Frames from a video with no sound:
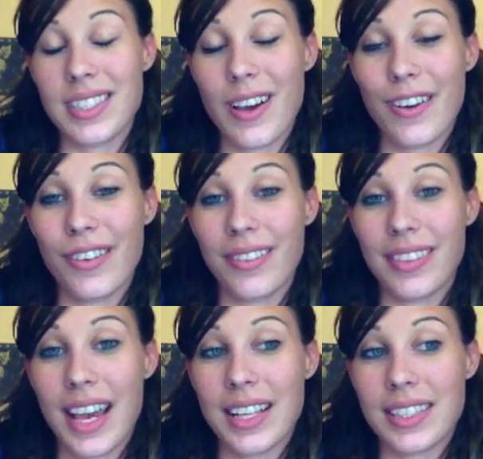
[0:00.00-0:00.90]
So
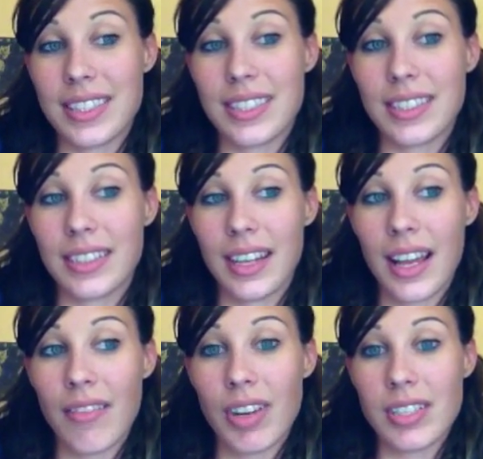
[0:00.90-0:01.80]
that's
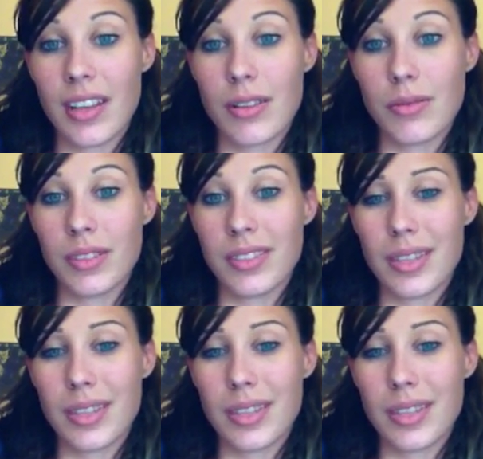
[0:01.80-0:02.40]
kind of our schedule.